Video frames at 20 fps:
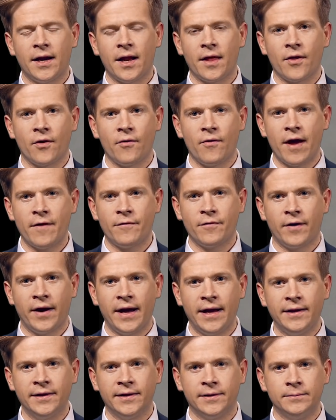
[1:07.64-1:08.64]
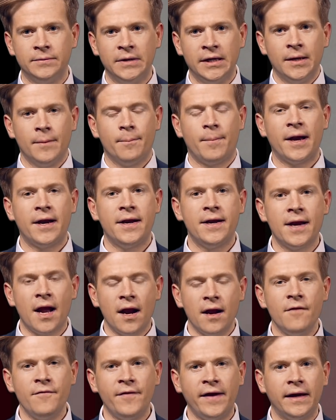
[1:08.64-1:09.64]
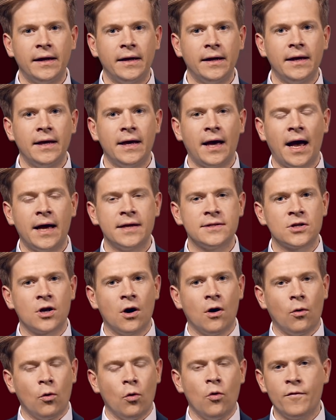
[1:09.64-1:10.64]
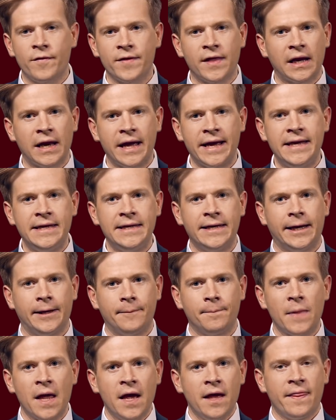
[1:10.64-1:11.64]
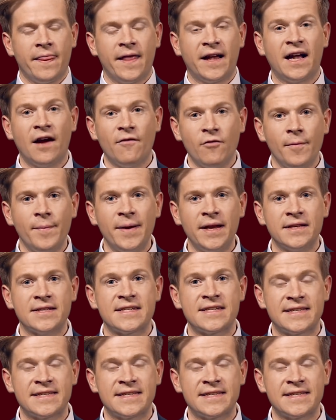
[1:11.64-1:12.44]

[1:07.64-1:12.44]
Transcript: another referendum, but none of it has got over the line yet. The government